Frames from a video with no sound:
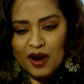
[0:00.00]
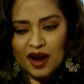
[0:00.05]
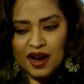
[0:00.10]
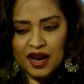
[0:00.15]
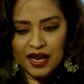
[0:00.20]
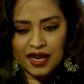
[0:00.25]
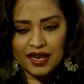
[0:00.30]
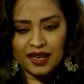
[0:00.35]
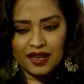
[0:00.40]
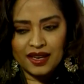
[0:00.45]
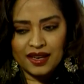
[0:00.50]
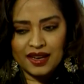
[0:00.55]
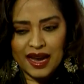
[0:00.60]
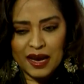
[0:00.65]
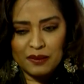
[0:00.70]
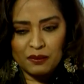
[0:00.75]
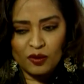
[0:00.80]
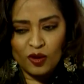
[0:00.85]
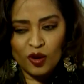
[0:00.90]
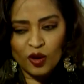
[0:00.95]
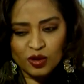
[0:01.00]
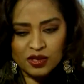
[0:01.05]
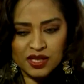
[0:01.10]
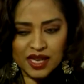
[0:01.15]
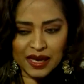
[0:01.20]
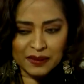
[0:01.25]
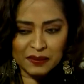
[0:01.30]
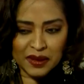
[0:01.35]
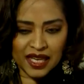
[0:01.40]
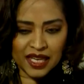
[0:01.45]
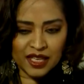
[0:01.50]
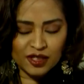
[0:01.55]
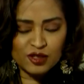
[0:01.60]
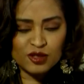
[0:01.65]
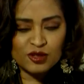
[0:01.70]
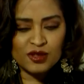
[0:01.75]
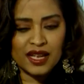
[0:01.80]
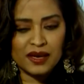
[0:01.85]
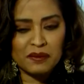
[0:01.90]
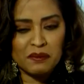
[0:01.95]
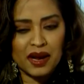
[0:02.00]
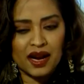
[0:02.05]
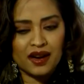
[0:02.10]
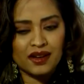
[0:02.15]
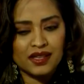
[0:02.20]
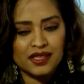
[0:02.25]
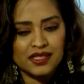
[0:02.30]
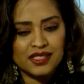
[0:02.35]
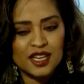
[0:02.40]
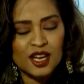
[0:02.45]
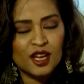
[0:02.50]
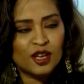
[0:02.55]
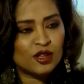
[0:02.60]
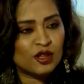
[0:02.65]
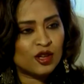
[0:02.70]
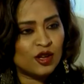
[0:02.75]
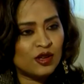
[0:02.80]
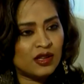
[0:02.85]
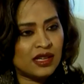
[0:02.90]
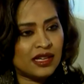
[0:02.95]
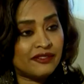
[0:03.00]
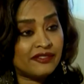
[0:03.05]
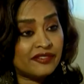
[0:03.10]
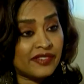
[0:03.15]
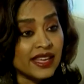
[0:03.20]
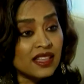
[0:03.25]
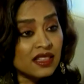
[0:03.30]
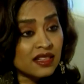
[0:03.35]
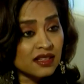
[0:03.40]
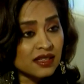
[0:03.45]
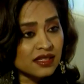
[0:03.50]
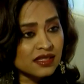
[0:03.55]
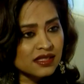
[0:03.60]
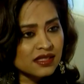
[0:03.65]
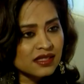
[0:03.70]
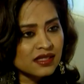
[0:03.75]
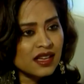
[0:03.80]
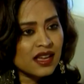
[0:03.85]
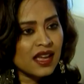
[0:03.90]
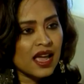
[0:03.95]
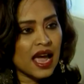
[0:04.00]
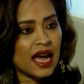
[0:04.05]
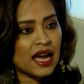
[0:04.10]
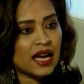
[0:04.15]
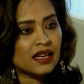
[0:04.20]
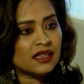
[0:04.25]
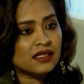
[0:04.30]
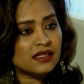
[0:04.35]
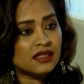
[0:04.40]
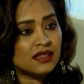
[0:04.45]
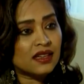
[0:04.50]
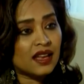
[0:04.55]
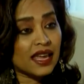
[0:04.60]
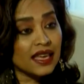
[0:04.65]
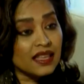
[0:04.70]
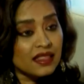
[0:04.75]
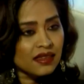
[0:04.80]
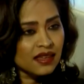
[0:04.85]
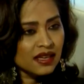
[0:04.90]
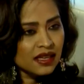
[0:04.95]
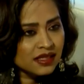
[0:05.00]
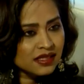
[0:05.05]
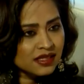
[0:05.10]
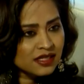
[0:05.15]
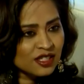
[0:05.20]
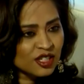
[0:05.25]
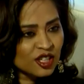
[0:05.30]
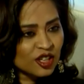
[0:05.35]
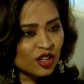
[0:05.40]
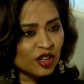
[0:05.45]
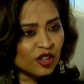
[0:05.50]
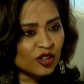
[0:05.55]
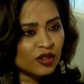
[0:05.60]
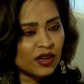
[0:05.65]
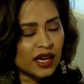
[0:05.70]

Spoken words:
I am not coming into that marriage totally faithless as an atheist, you know,